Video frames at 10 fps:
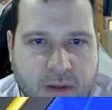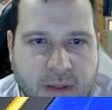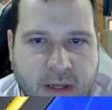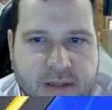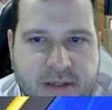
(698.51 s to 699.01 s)

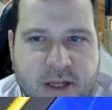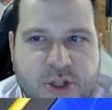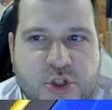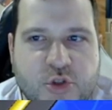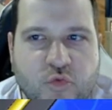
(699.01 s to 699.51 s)
That is
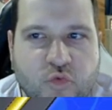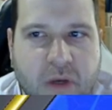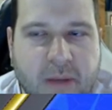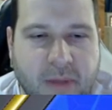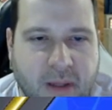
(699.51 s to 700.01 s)

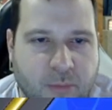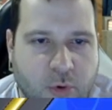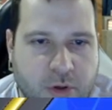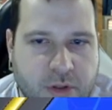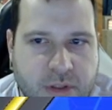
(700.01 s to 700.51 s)
extremely
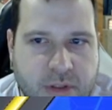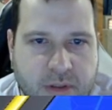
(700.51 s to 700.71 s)
important.